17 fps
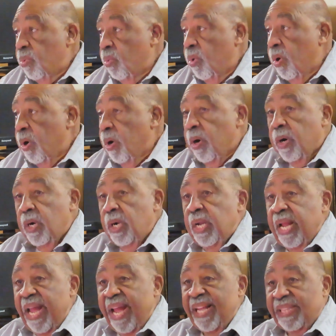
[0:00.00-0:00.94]
were
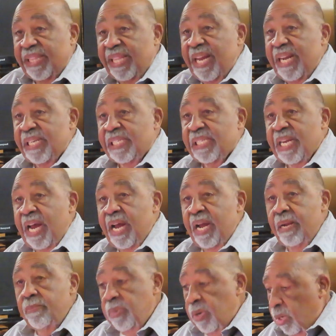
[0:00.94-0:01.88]
at that
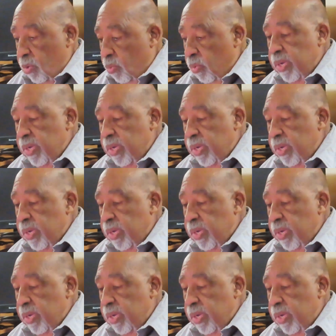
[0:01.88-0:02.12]
time,